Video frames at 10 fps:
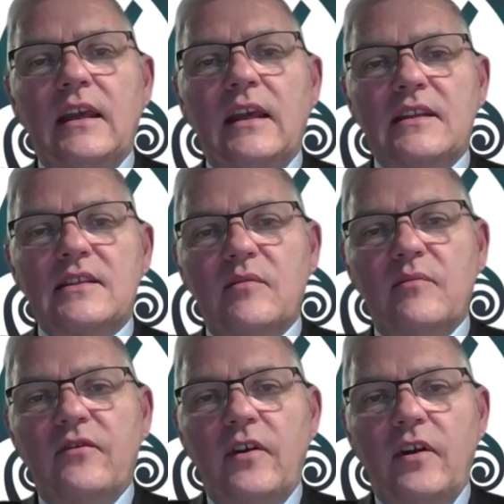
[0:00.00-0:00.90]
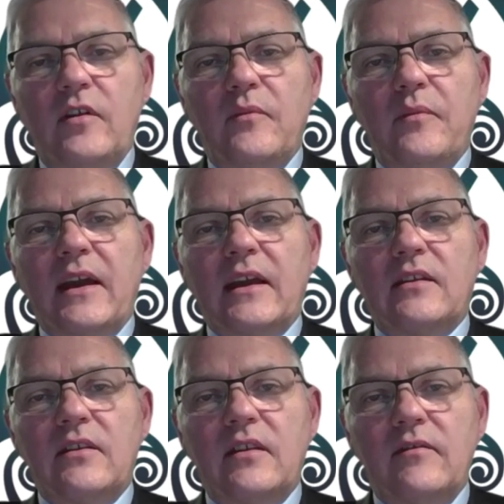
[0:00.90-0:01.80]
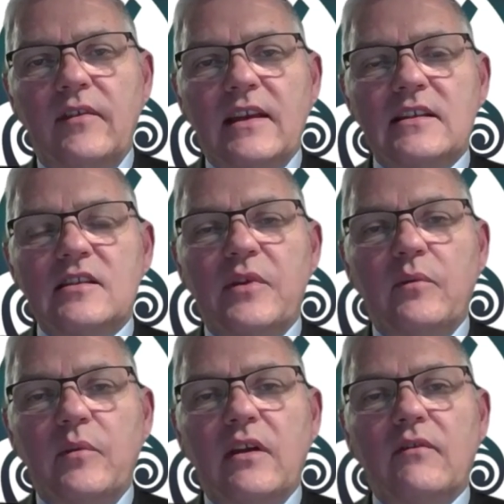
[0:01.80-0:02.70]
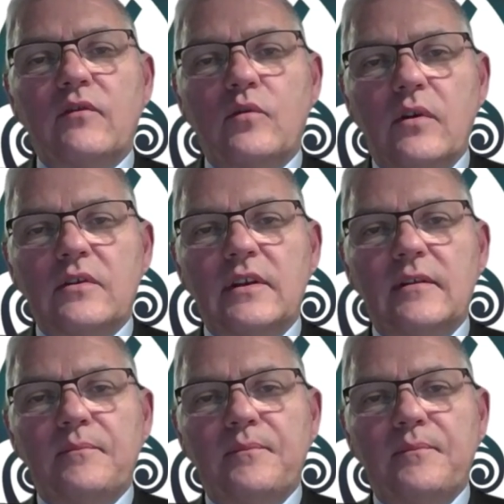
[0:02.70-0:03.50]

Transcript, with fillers: get some volume back to the vessels by way of quota,